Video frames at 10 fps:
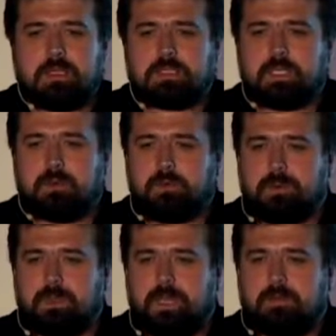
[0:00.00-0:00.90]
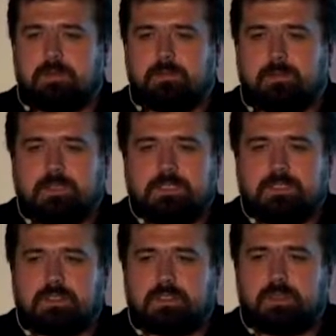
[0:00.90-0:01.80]
So, yeah, this
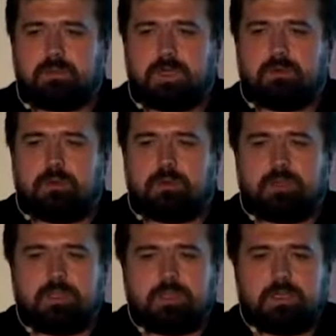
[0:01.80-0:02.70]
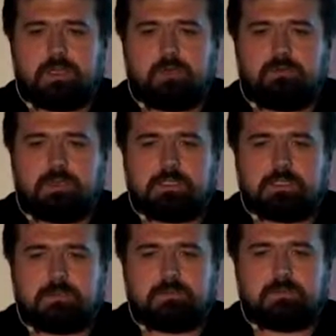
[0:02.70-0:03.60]
is not a good way of ordering the include
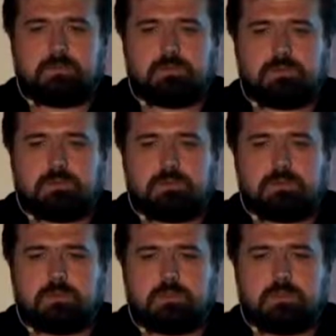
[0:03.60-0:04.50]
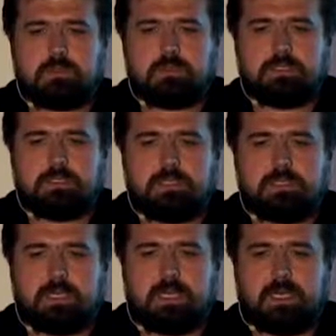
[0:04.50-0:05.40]
files. This
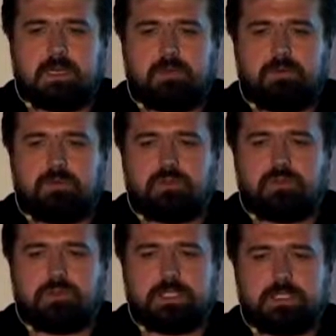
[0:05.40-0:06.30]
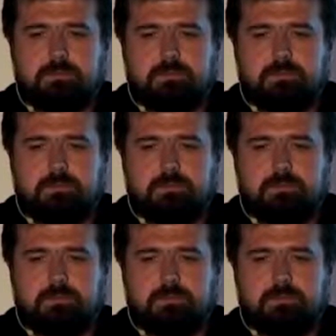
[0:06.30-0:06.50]
is how you should do it.